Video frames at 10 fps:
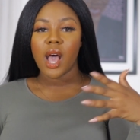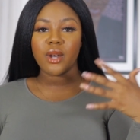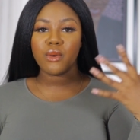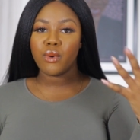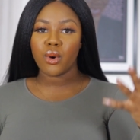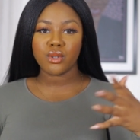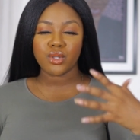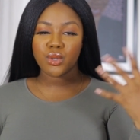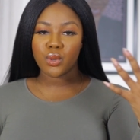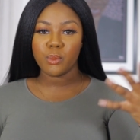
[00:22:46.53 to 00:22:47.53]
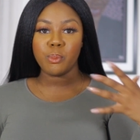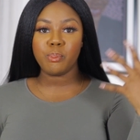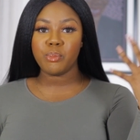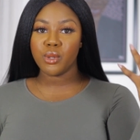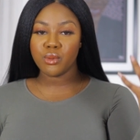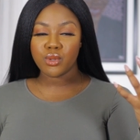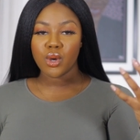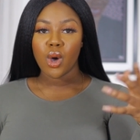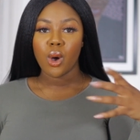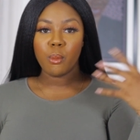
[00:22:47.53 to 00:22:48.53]
And of course, you know, build
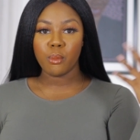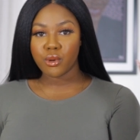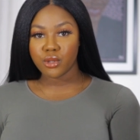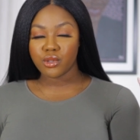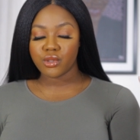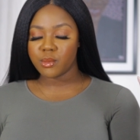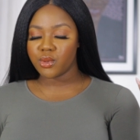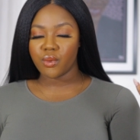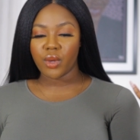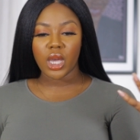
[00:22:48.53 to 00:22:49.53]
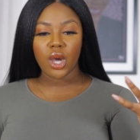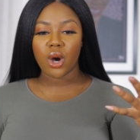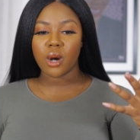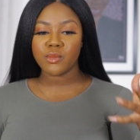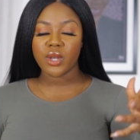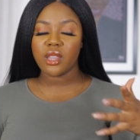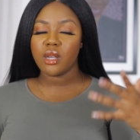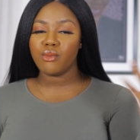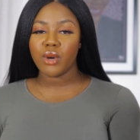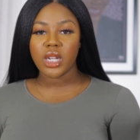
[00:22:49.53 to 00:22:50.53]
more streams of income. So I
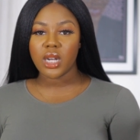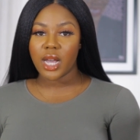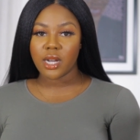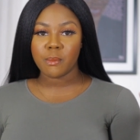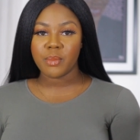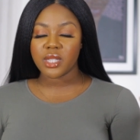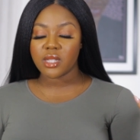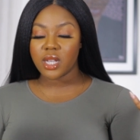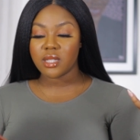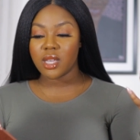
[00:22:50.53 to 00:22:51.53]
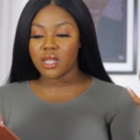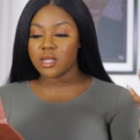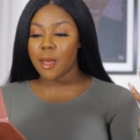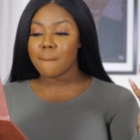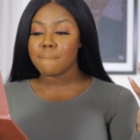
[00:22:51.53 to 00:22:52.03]
think running like a business is